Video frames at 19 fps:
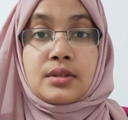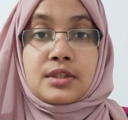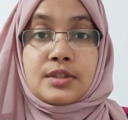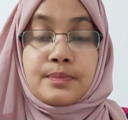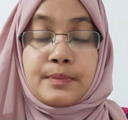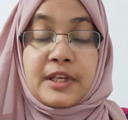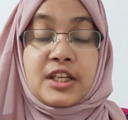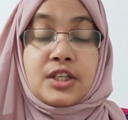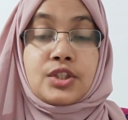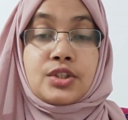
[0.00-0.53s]

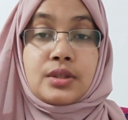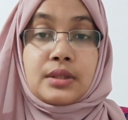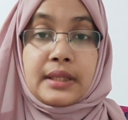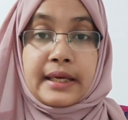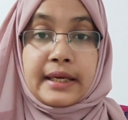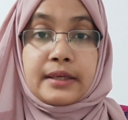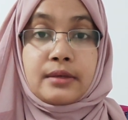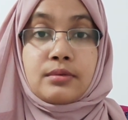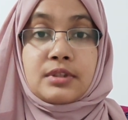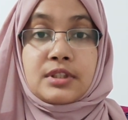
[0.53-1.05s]
speech
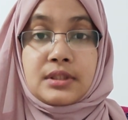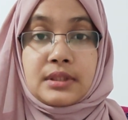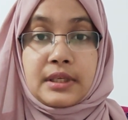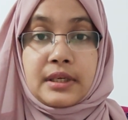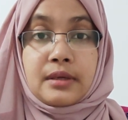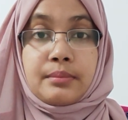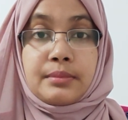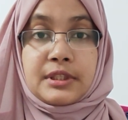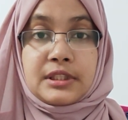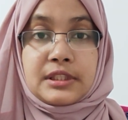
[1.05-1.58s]
language
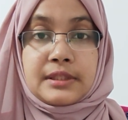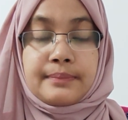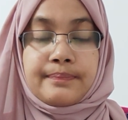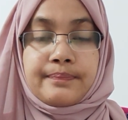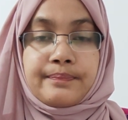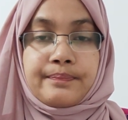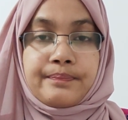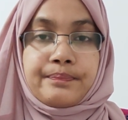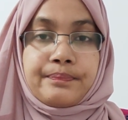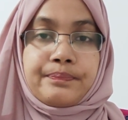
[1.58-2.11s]
therapy
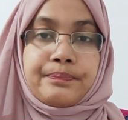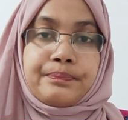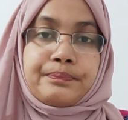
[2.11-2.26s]
team.